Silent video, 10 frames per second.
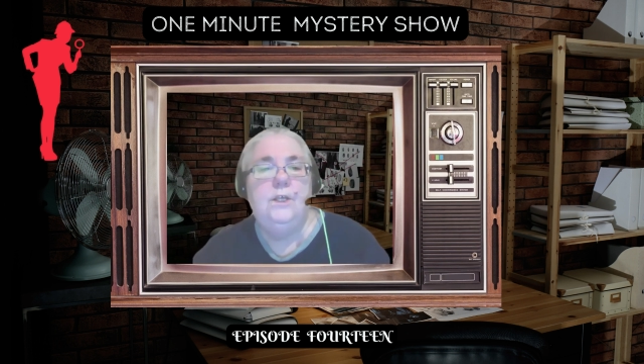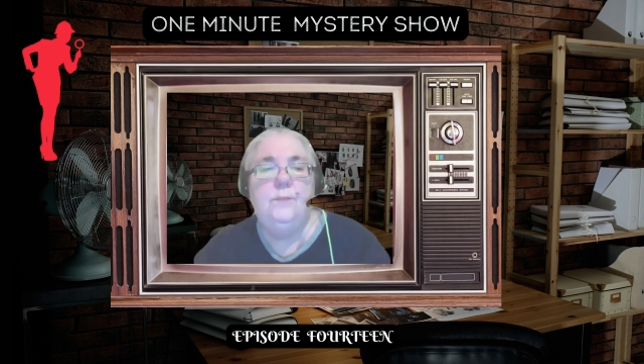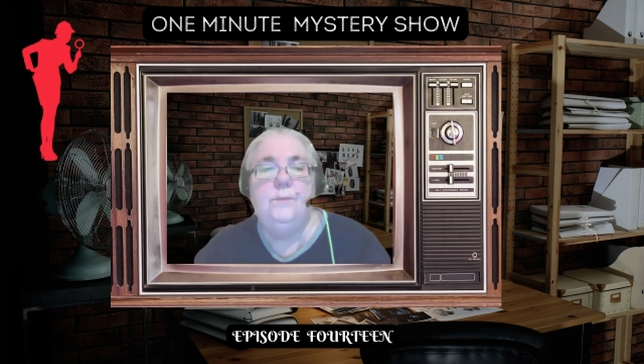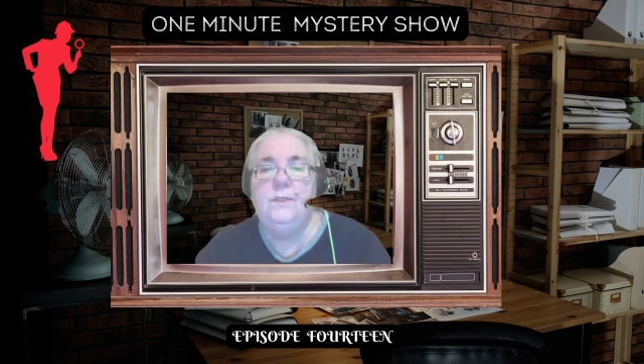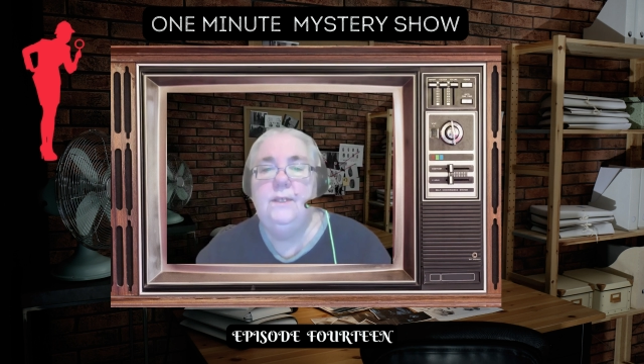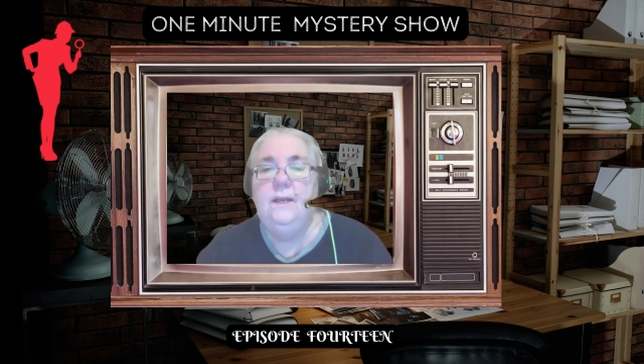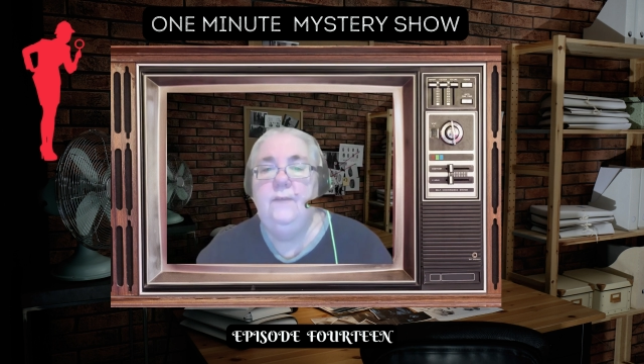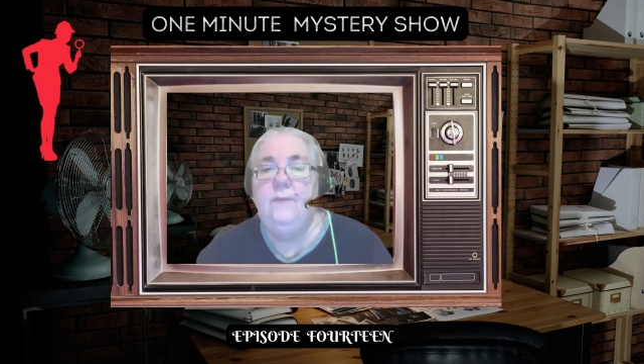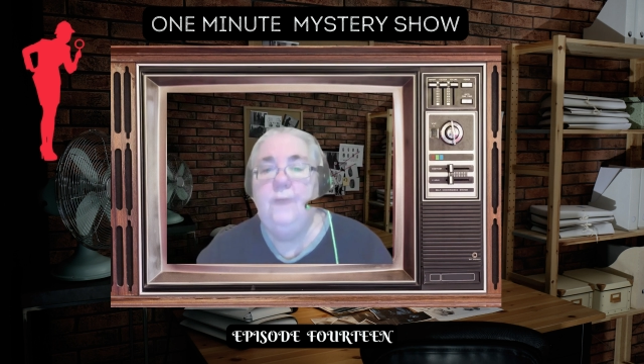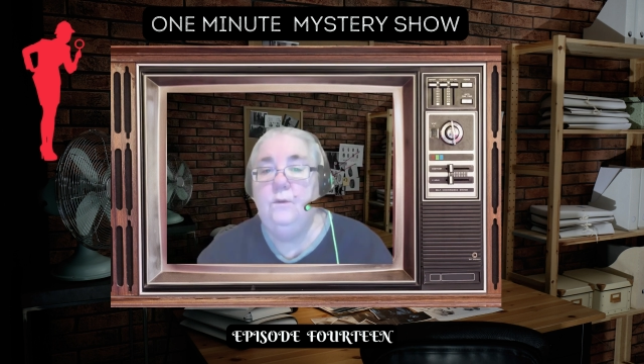Jasper said he
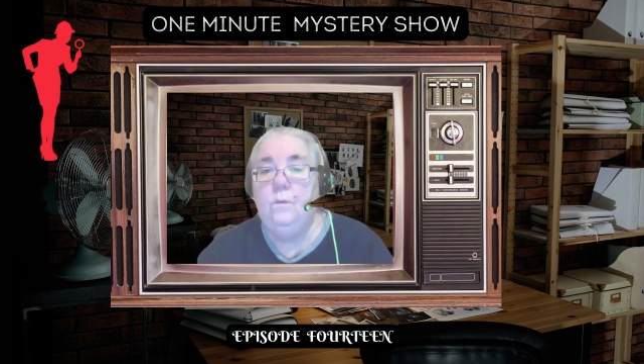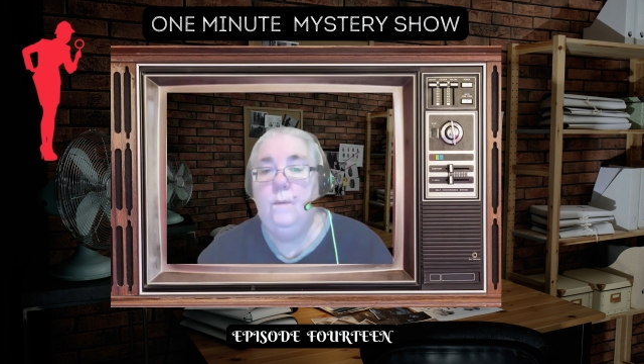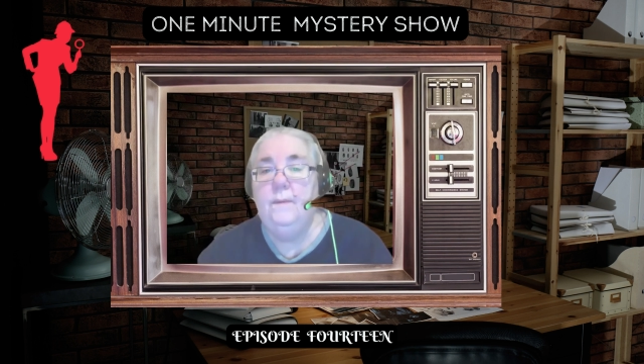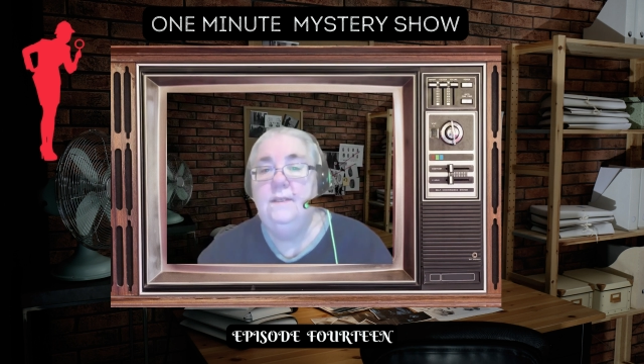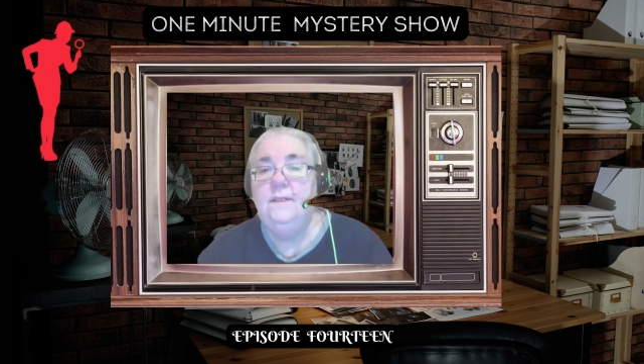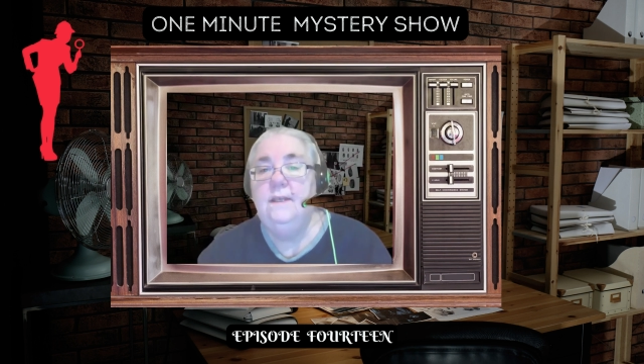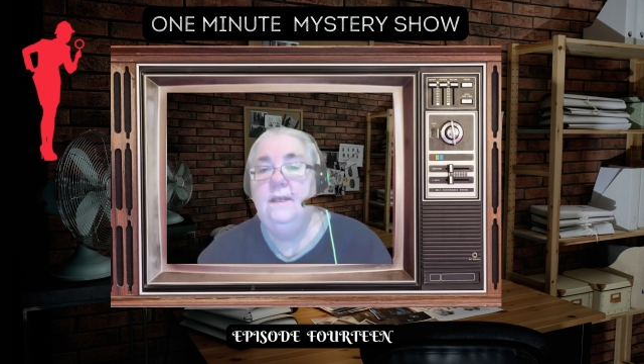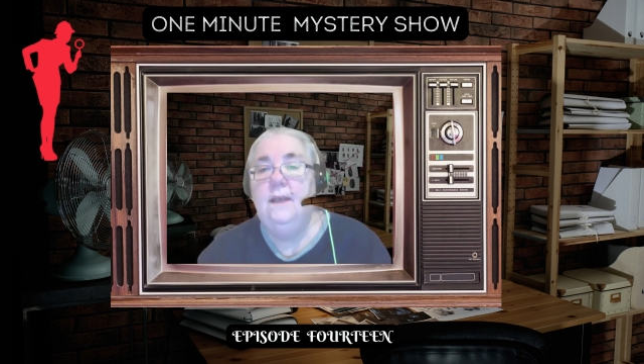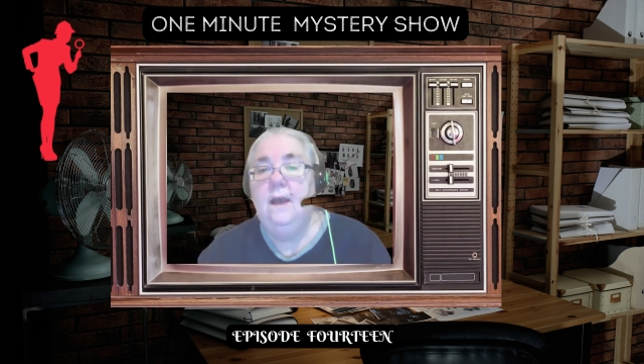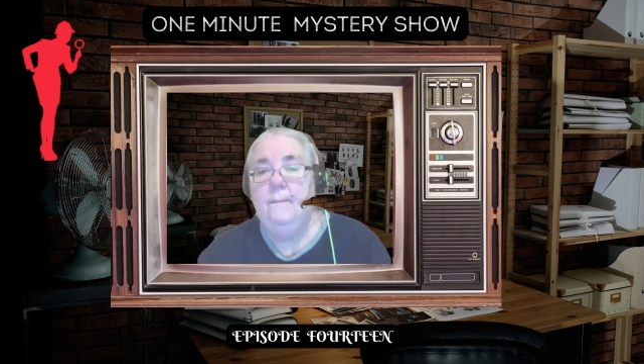found the woman
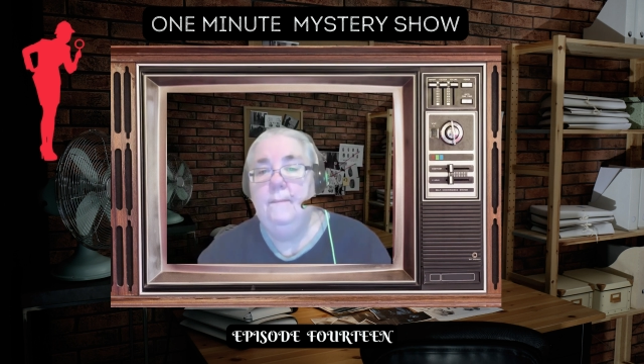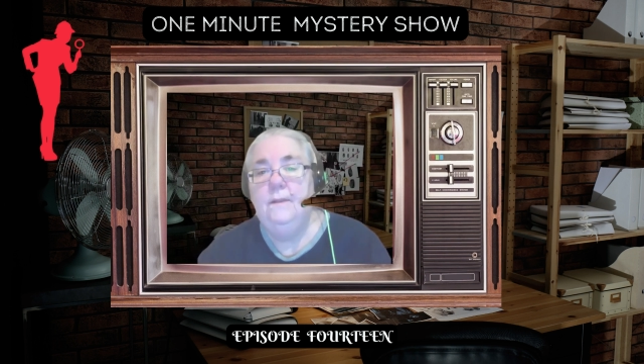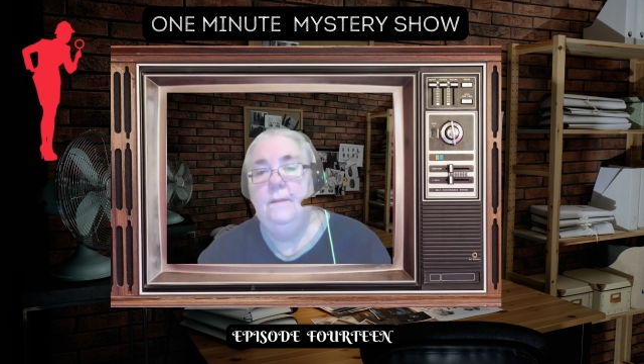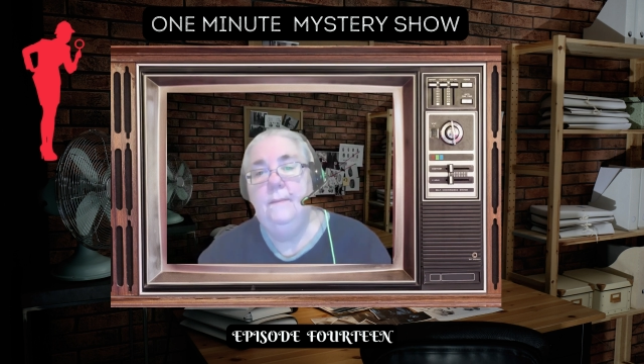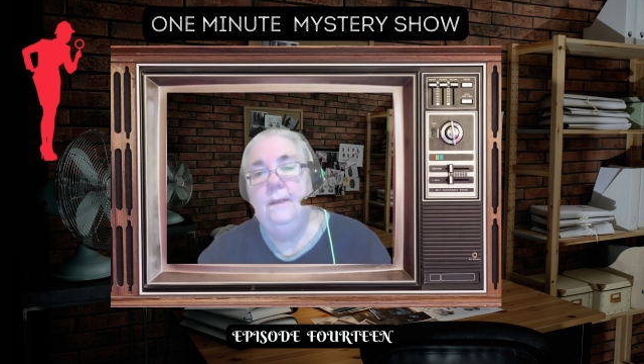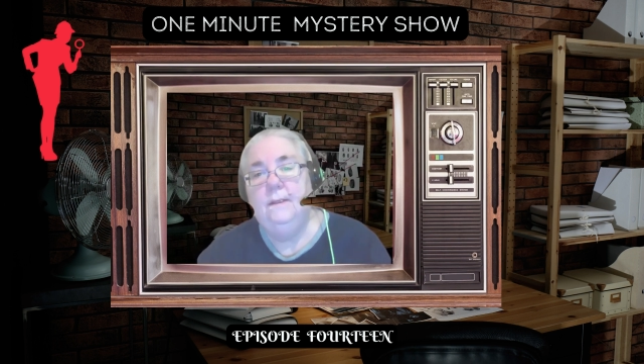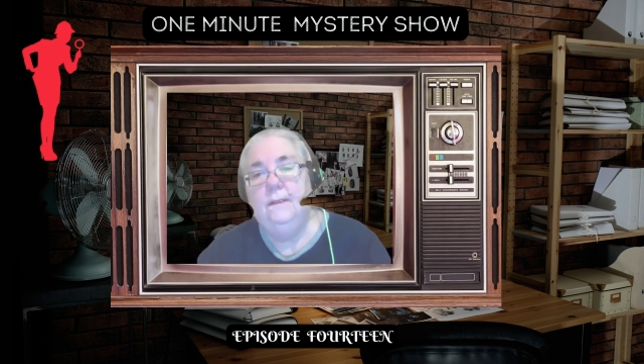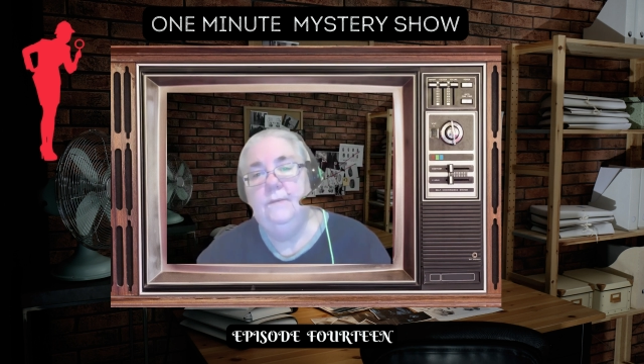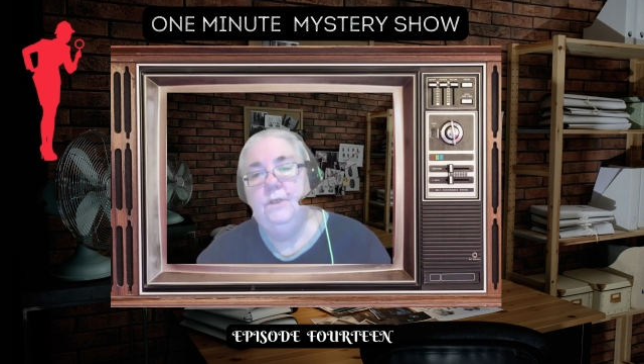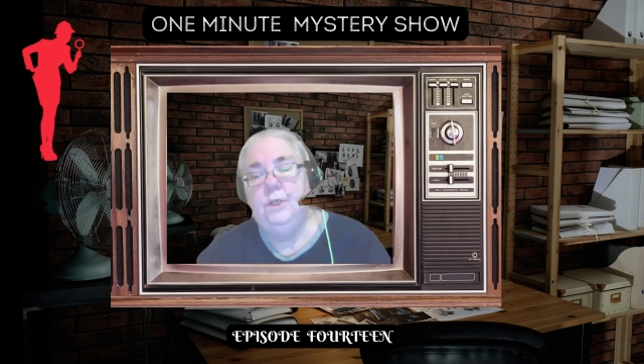sitting up in the middle
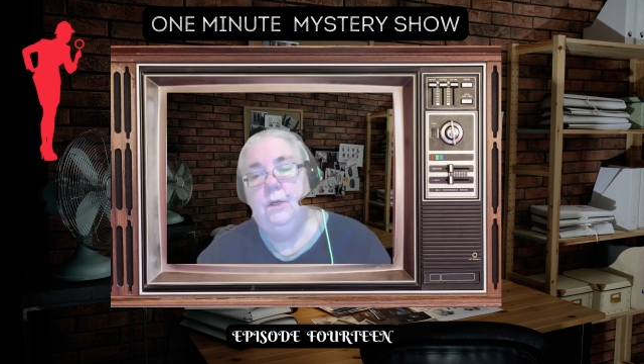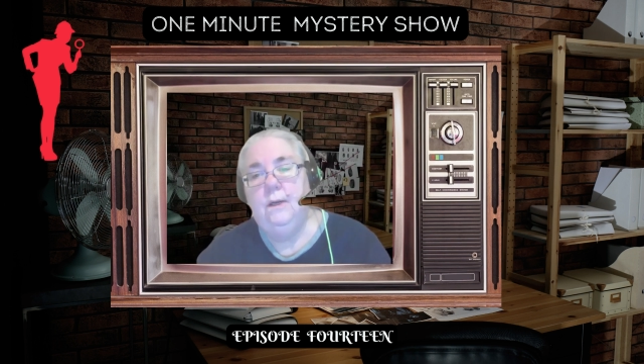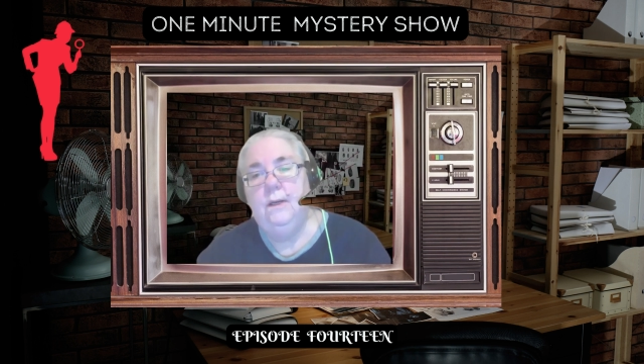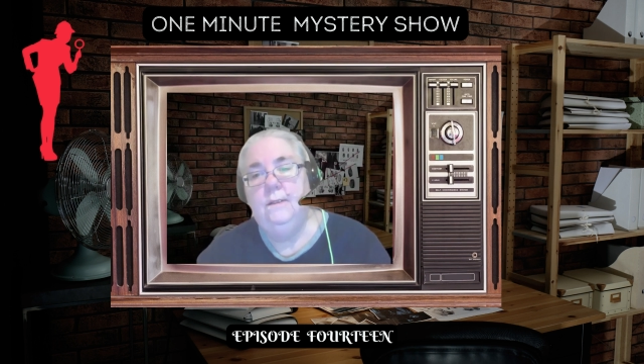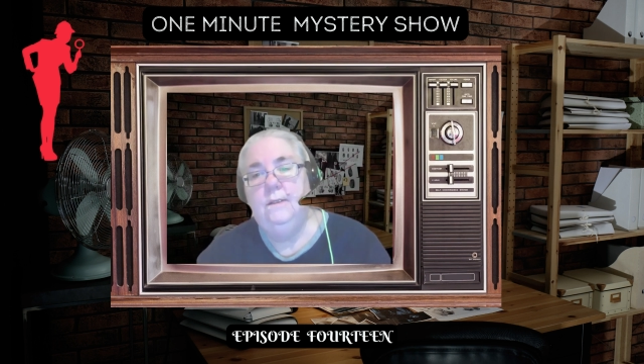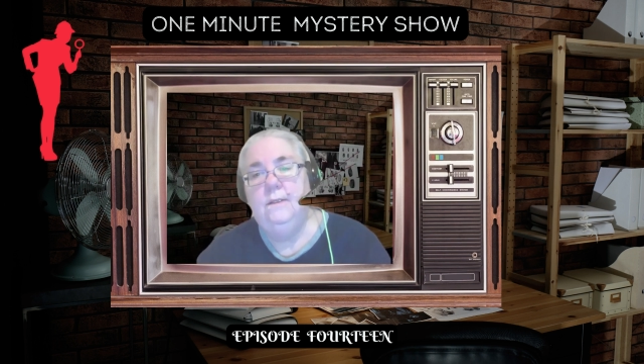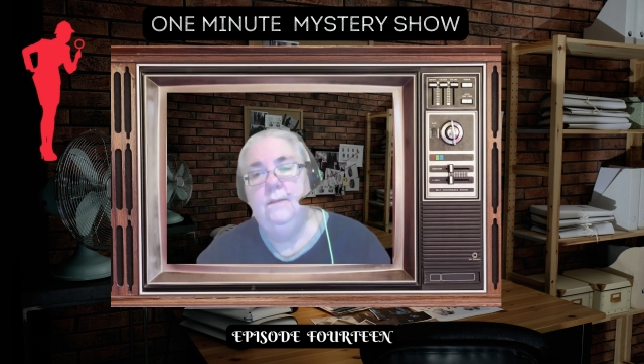of the chariot.